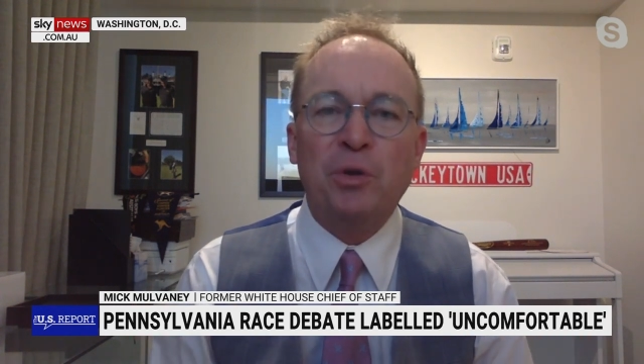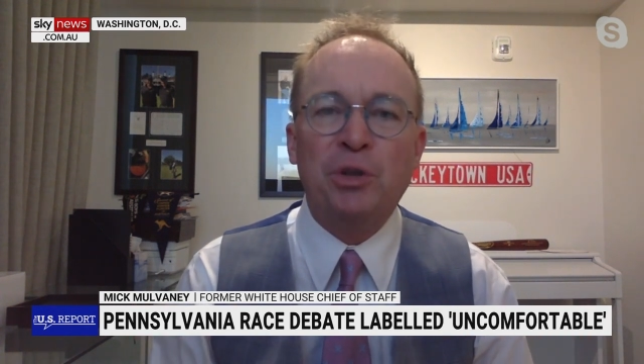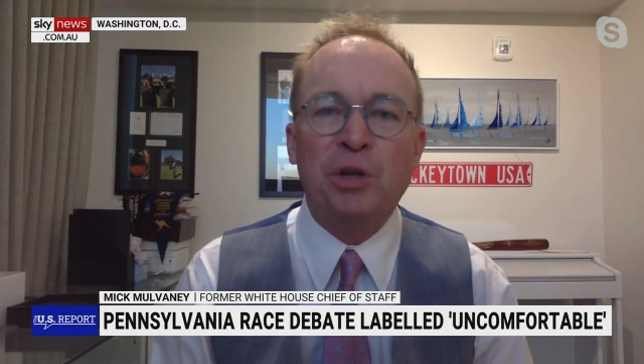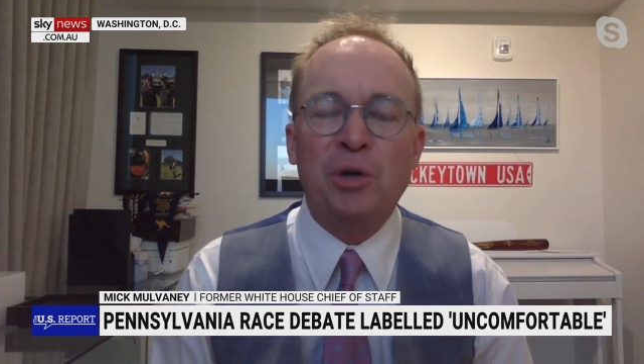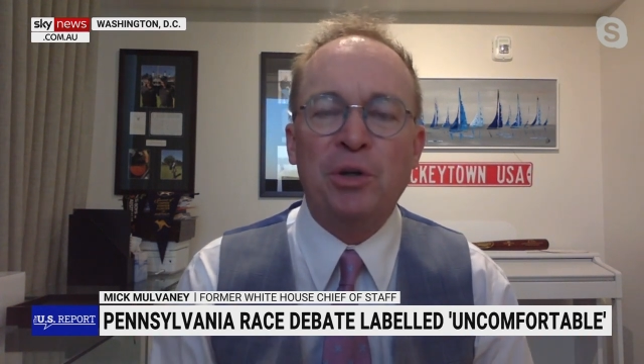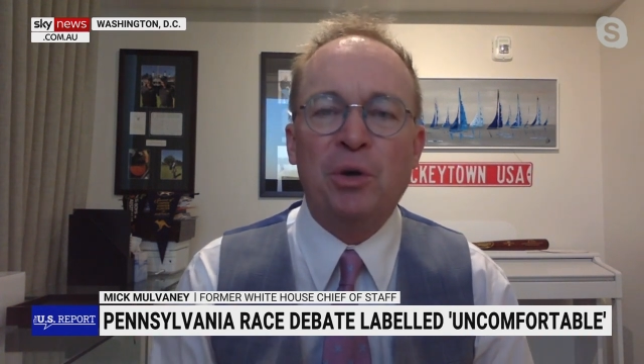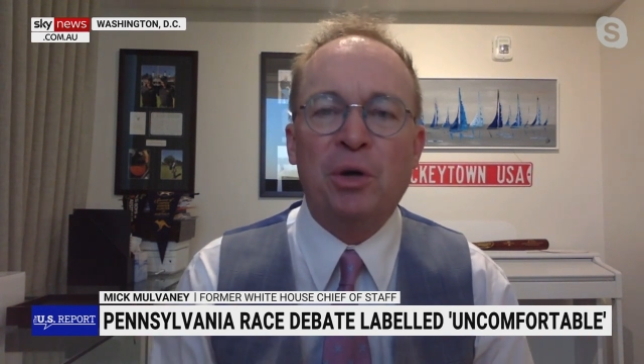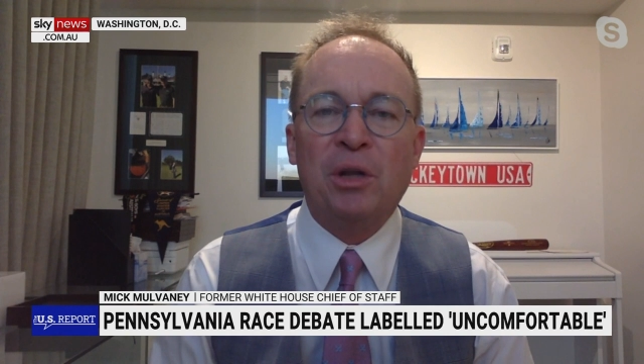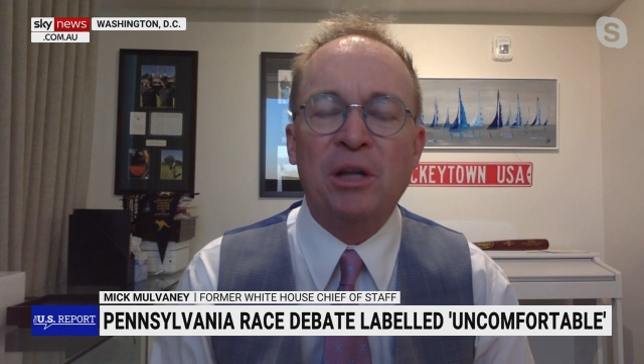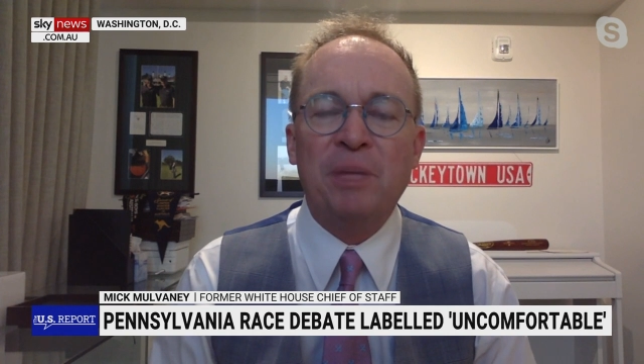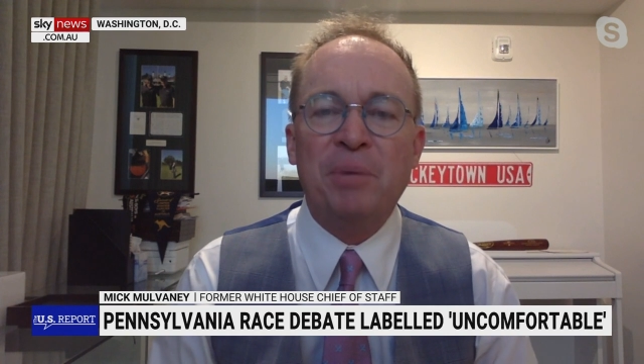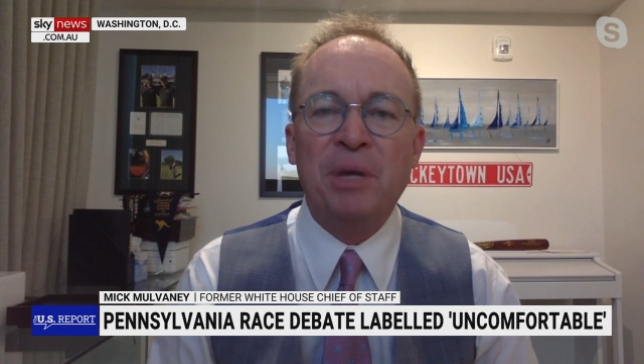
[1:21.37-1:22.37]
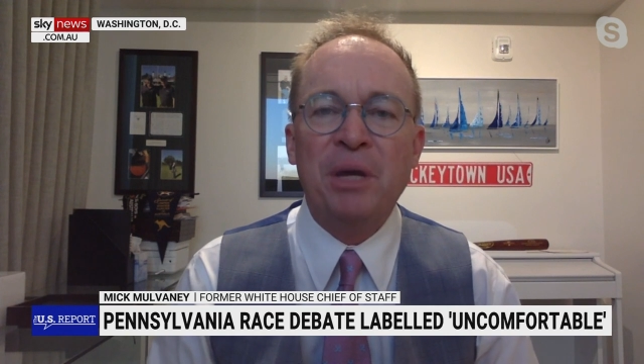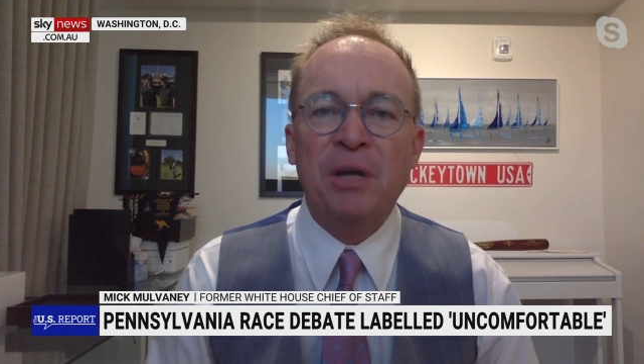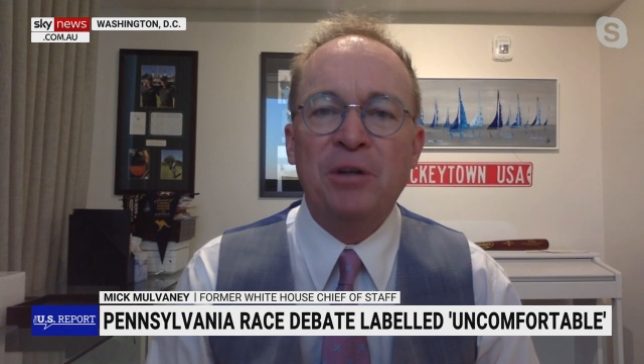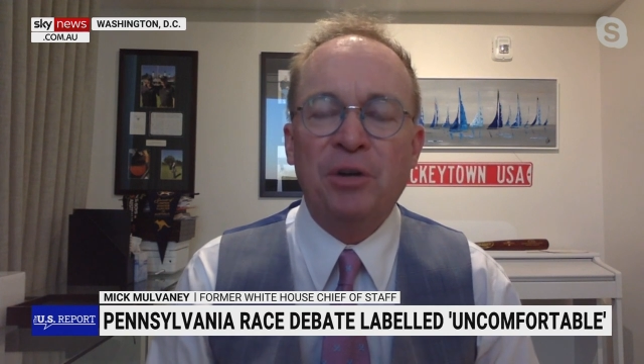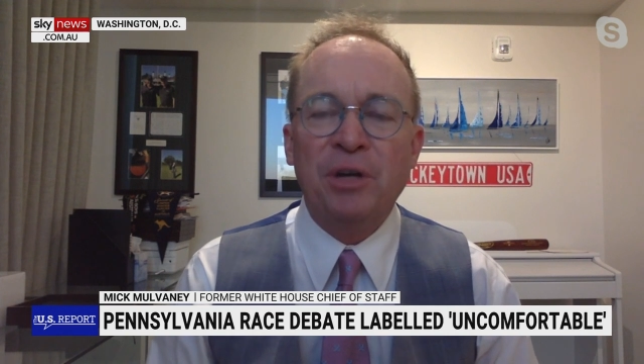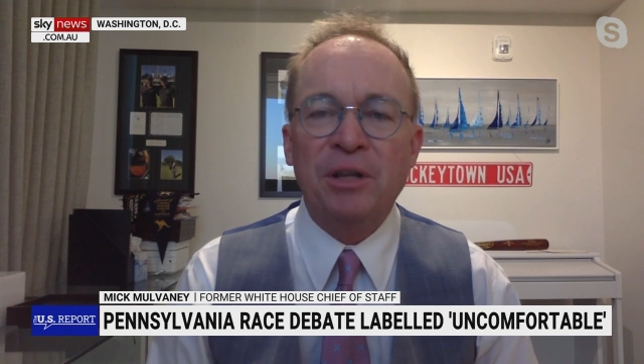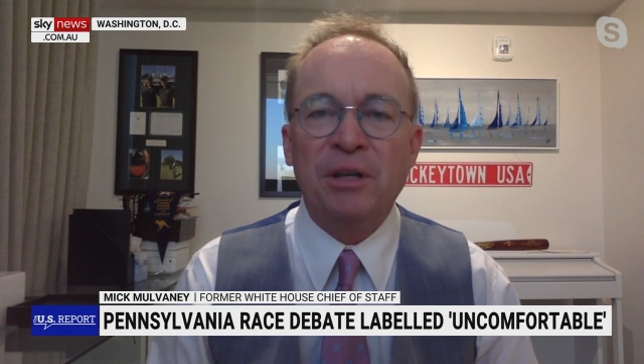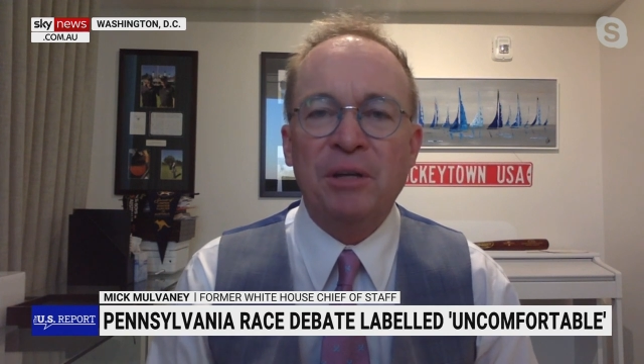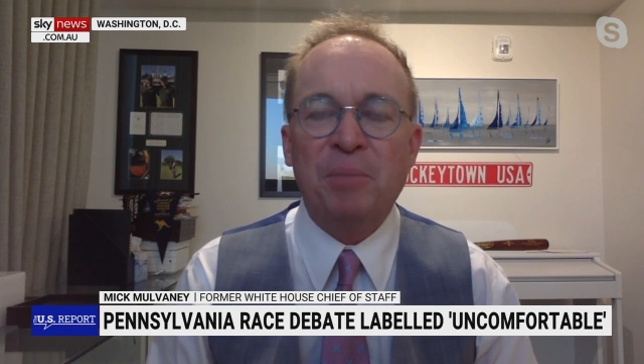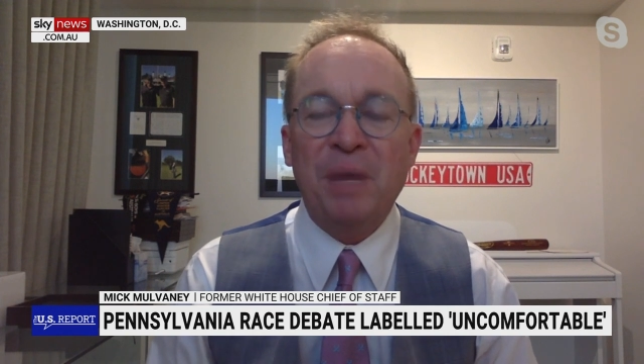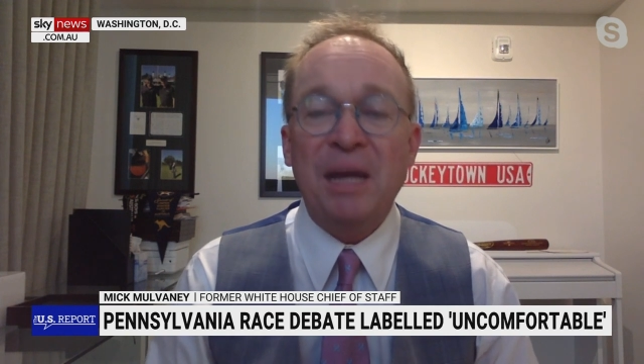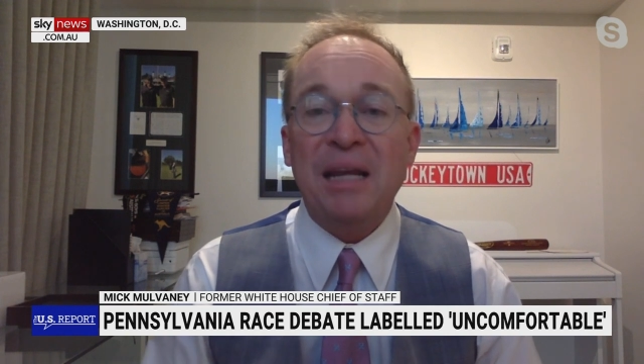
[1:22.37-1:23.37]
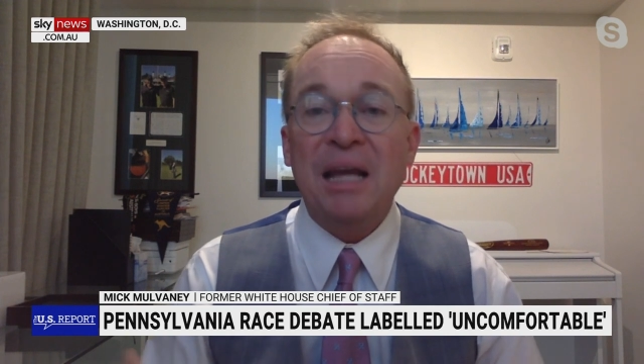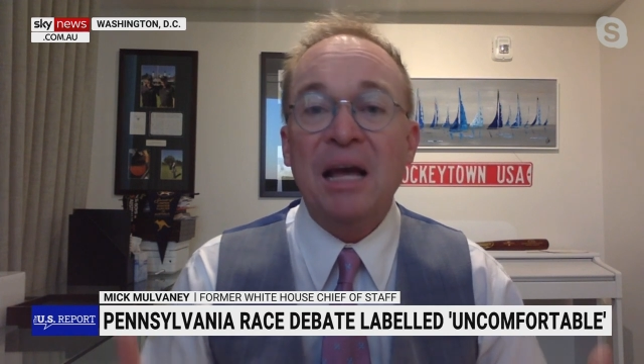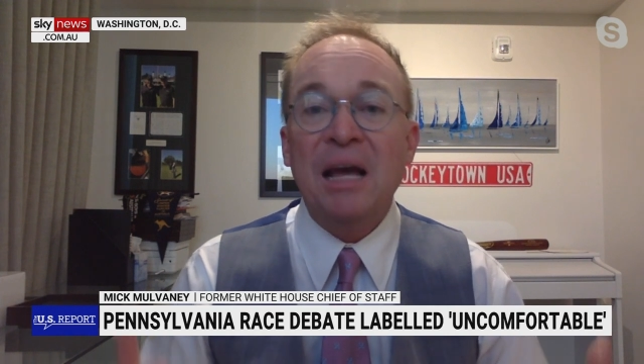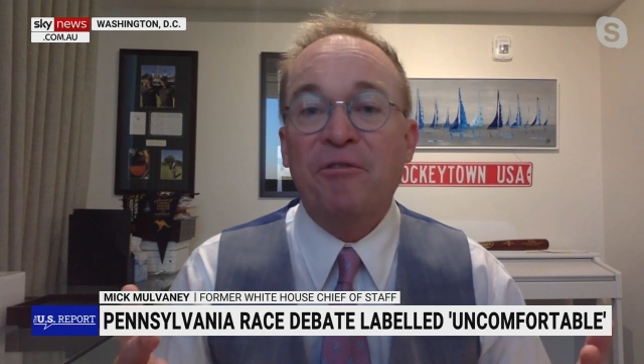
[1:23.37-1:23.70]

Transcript: showed in your clip during the debate.